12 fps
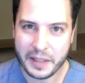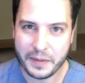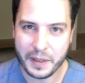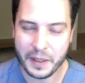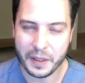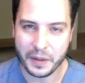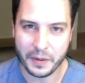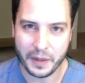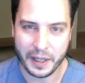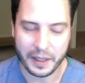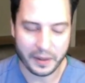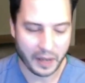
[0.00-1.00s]
video,
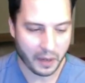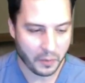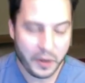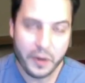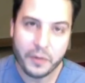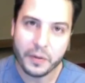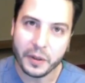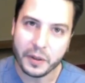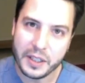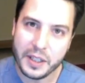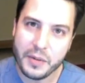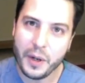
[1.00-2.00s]
I went over
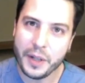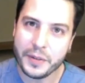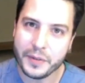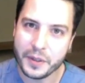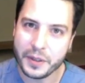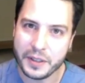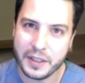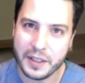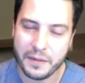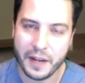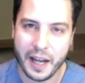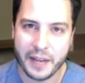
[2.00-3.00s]
T1s versus
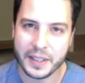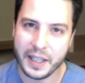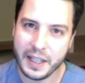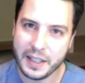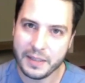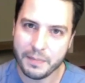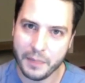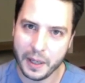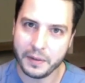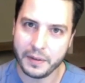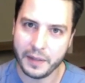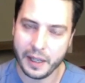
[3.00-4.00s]
T5s and kind of
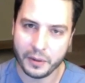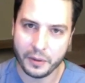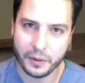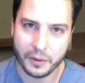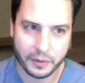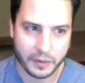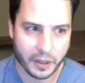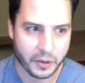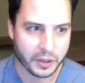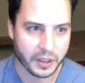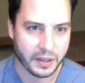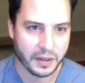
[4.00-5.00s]
debunked that whole
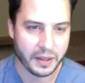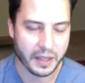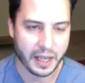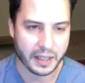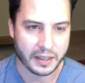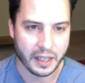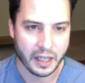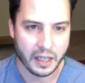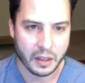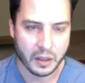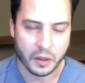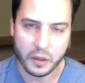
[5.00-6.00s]
notion that
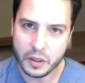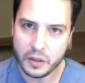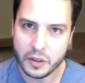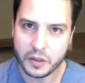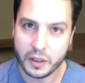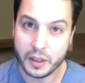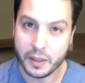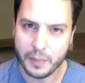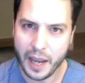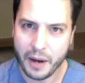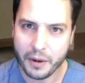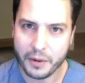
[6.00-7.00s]
you can just look at the
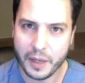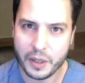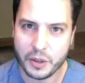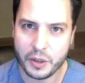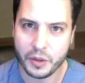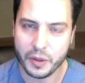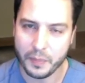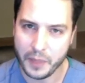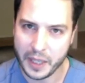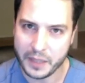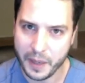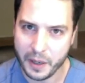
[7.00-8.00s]
power ratio, the
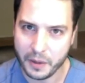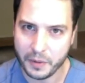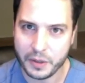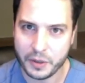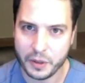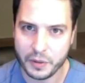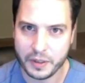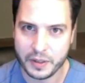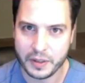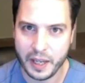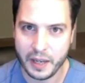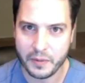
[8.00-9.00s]
base power ratio, and
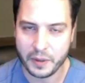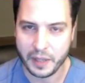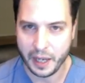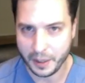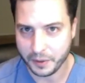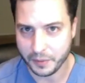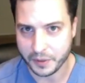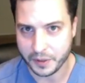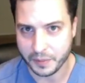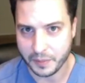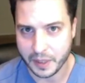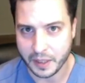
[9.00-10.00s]
decide what the algorithm is
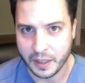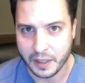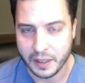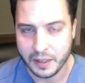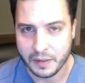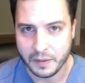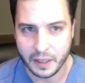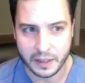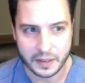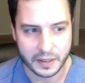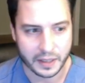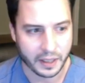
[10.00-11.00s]
going to be.
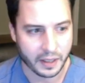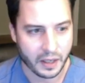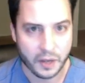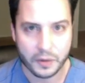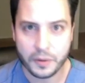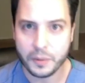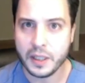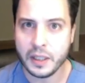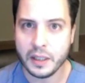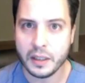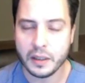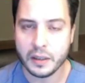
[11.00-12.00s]
That
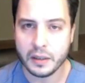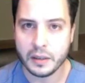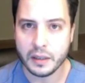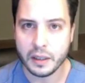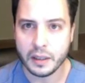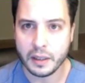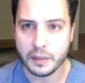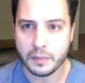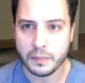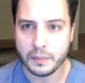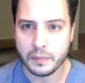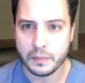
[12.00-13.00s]
three
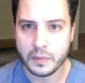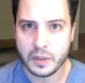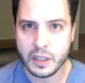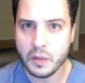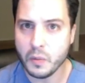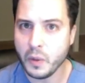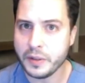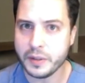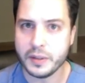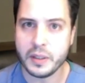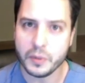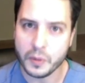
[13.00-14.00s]
T1s
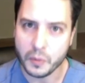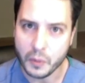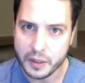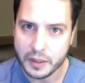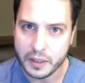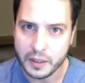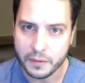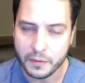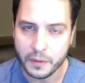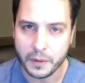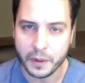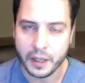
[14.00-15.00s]
is equal to one
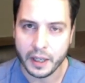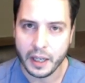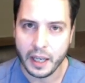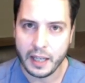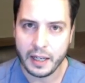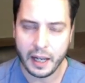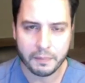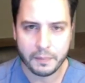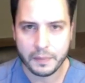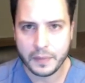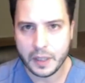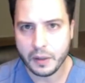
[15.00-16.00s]
T4, and
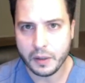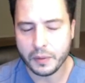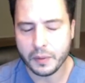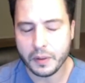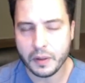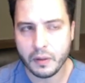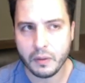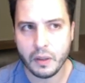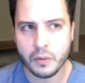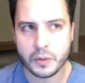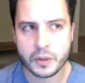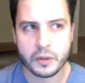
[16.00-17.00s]

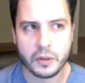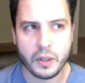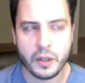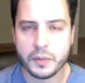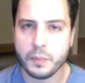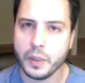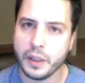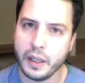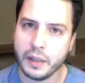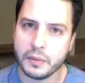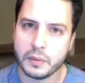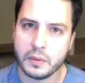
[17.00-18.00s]
it was close, but
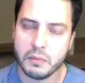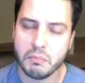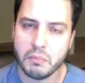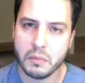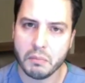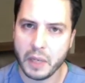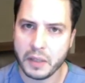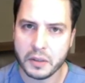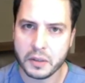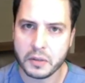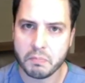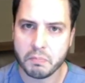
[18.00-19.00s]
I
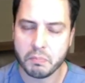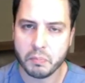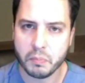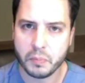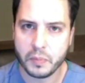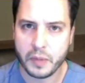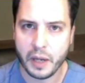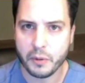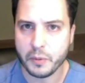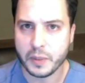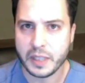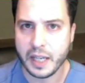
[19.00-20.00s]
just thought
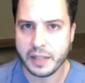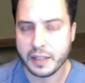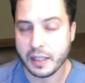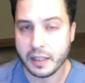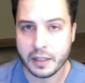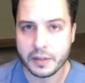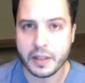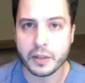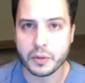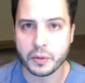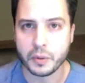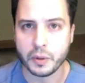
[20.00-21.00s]
we would test it, and it's
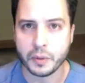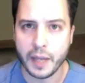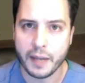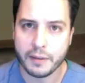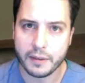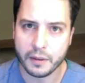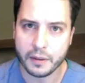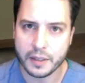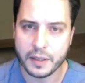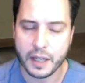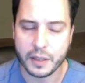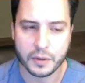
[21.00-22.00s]
not true. That theory
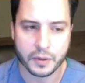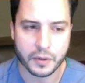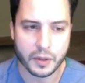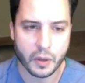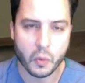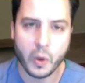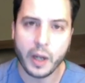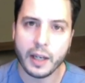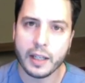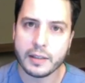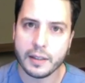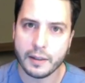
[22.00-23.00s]
is not true. So what
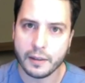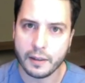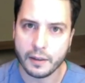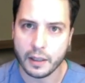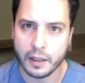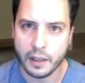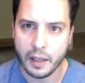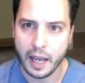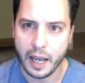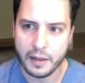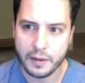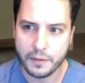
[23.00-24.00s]
is the theory?
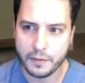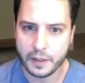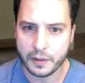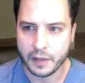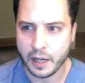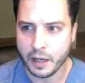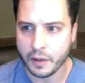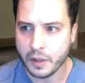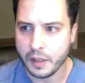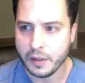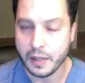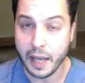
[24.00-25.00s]
How do you figure out
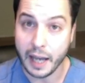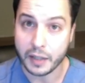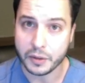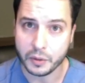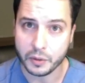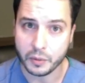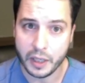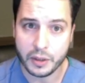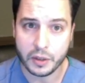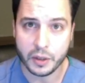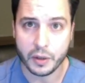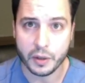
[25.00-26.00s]
the actual
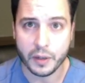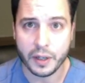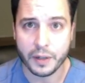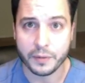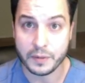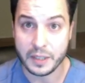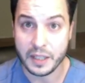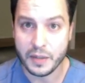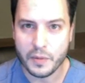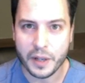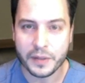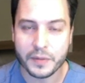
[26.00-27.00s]
ratio of
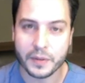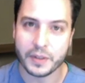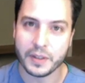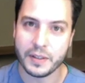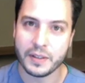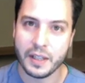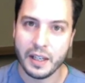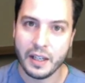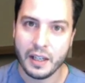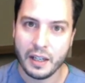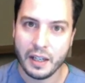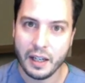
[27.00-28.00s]
T1s versus
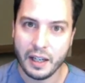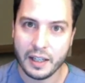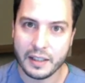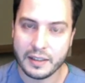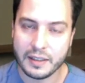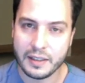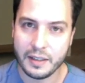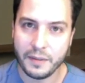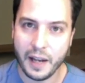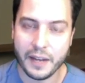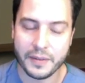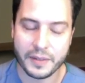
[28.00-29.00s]

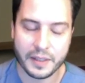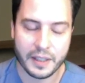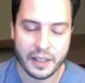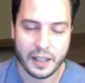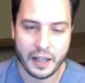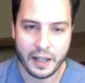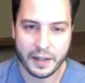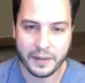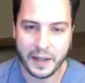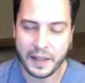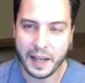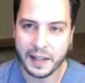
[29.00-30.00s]
T5s?
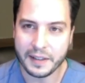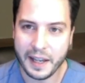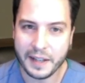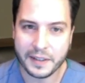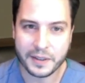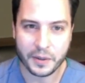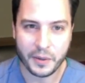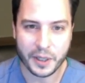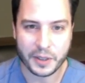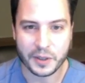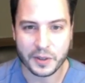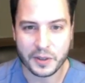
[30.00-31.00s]
And that is the
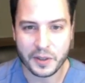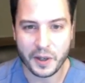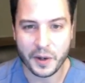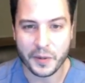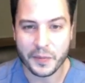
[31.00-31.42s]
question. So